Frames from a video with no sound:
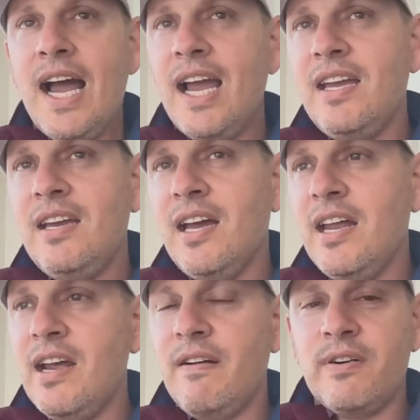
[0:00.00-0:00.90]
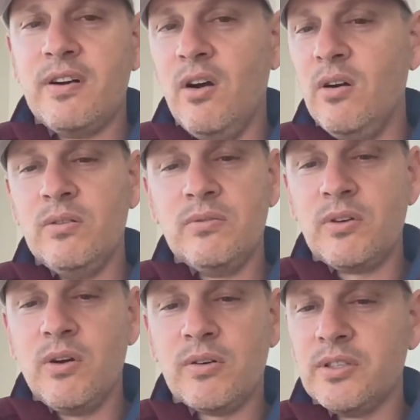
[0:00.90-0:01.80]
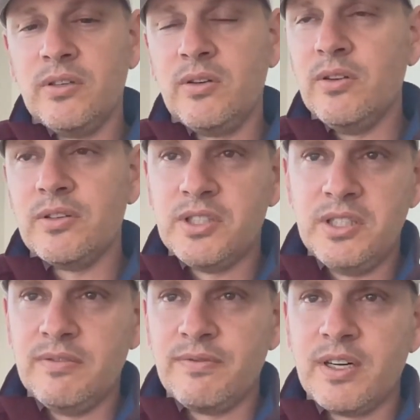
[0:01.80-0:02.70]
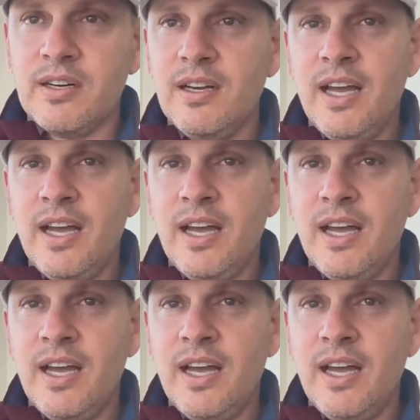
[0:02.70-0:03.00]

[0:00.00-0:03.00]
I had never owned gold or silver.